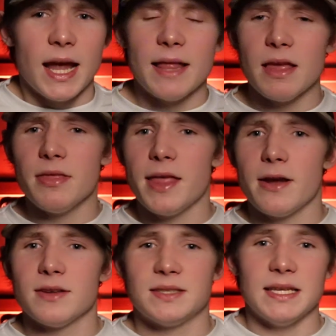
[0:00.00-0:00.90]
and then
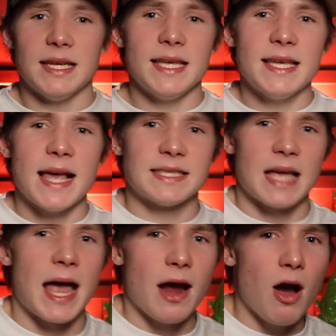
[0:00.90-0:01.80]
there's the
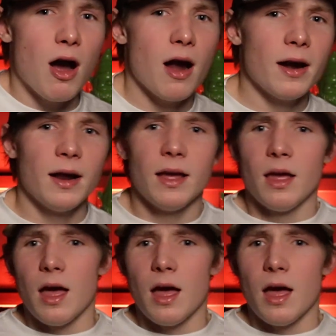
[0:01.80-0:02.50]
ESIR